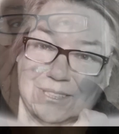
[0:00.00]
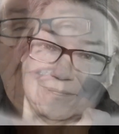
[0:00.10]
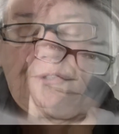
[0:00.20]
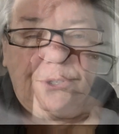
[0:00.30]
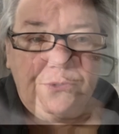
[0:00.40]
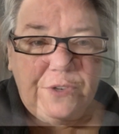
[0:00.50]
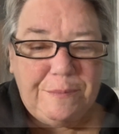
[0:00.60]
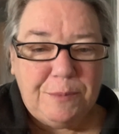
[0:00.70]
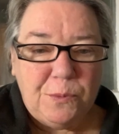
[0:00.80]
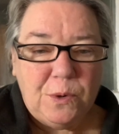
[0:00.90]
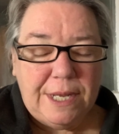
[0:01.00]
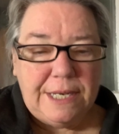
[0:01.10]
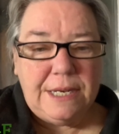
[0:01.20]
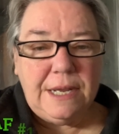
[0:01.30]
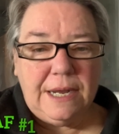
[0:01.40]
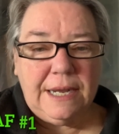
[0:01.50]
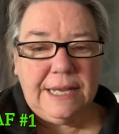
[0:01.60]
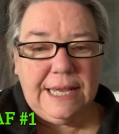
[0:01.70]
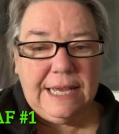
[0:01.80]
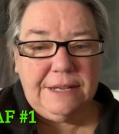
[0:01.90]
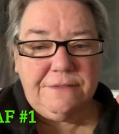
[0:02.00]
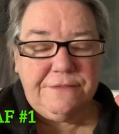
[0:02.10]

So loaf number one, I had